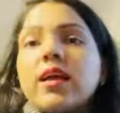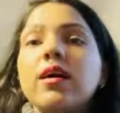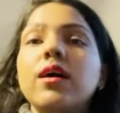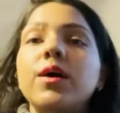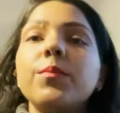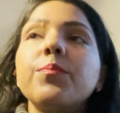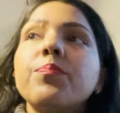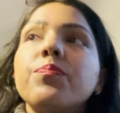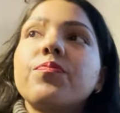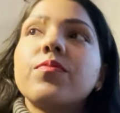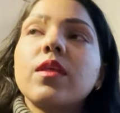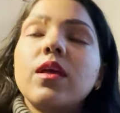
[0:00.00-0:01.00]
a
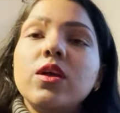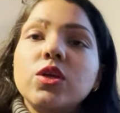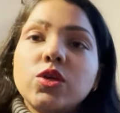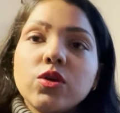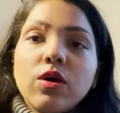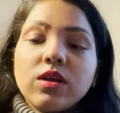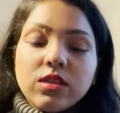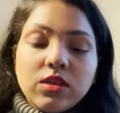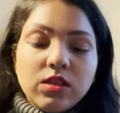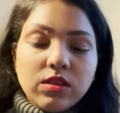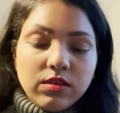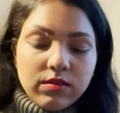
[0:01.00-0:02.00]
short
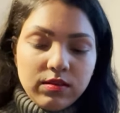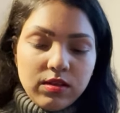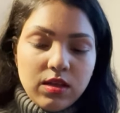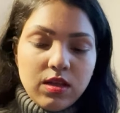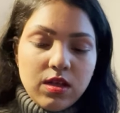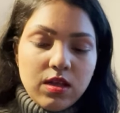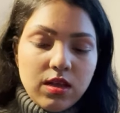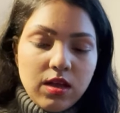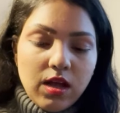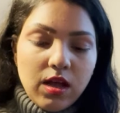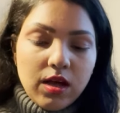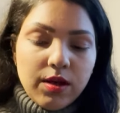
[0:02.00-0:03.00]

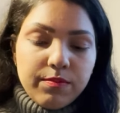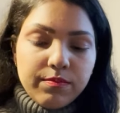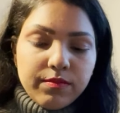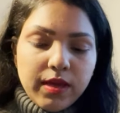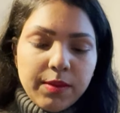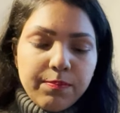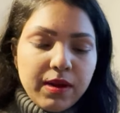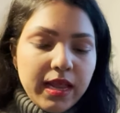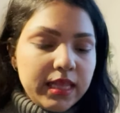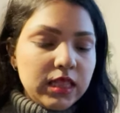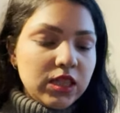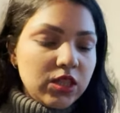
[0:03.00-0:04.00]
hip
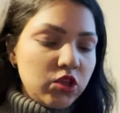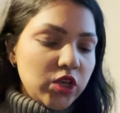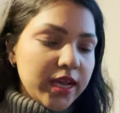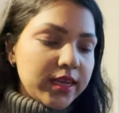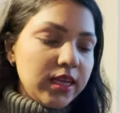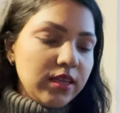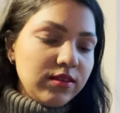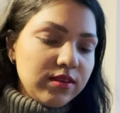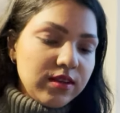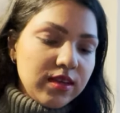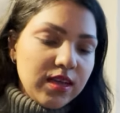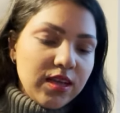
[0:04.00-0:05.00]
length jacket.
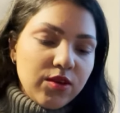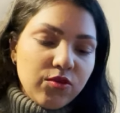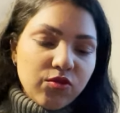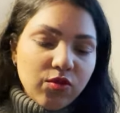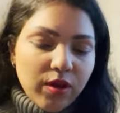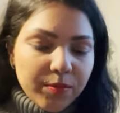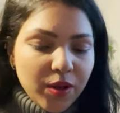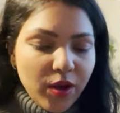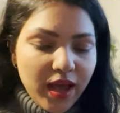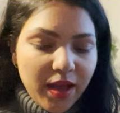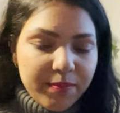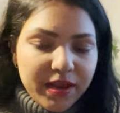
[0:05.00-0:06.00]
So I'm
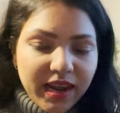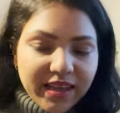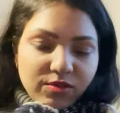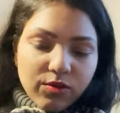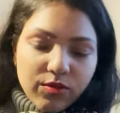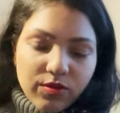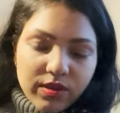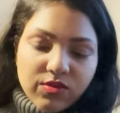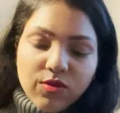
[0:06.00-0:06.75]
quite happy, like, so it's